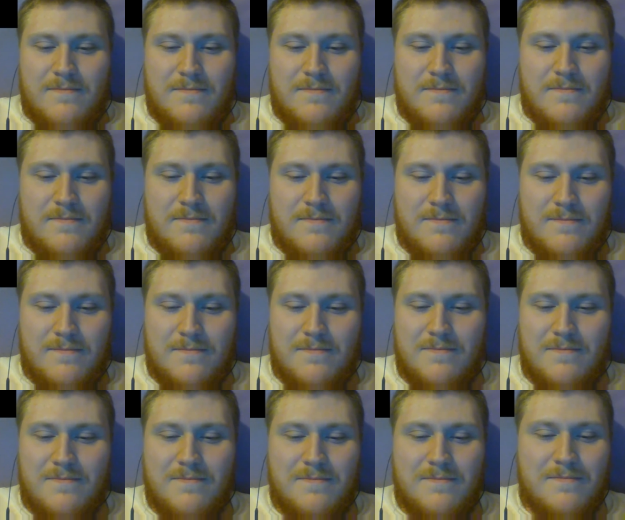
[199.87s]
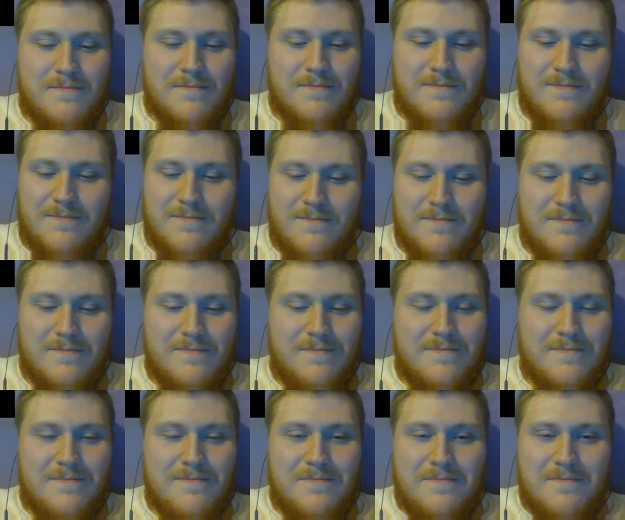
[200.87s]

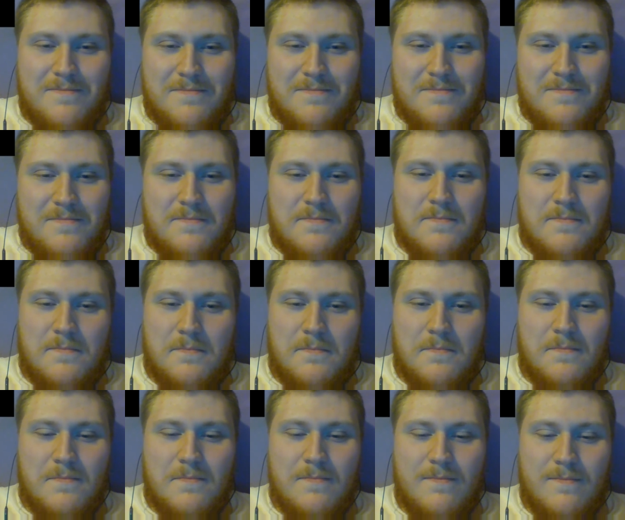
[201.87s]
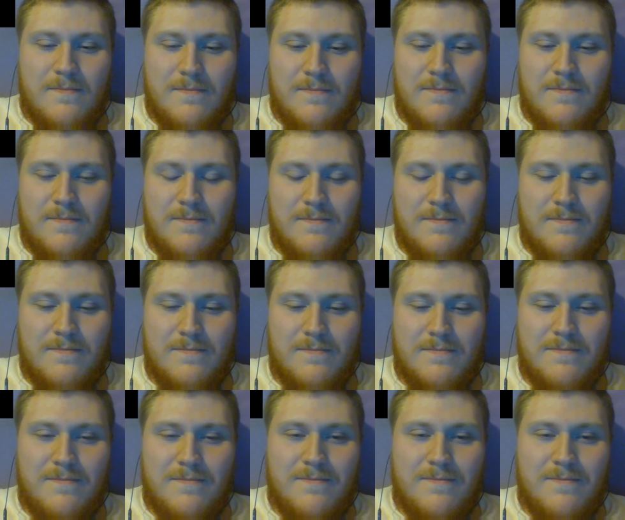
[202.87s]
No one is speaking in this clip.